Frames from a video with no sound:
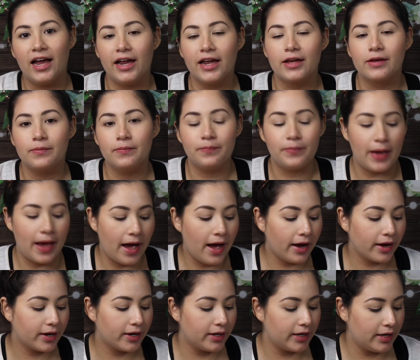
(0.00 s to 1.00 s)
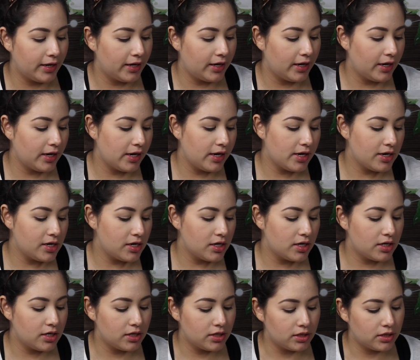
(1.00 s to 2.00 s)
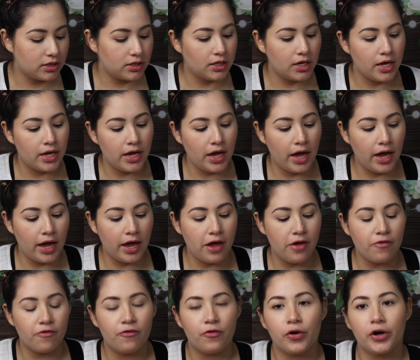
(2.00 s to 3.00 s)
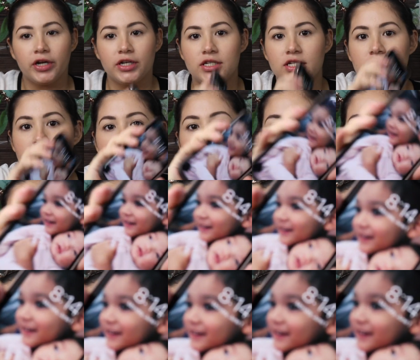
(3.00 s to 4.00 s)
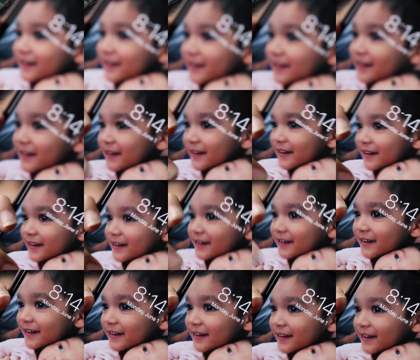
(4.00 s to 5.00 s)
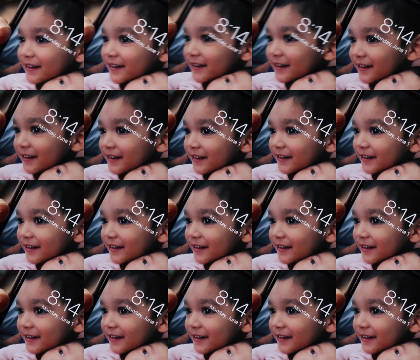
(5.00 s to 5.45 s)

I am back. It is 8:14. You guys can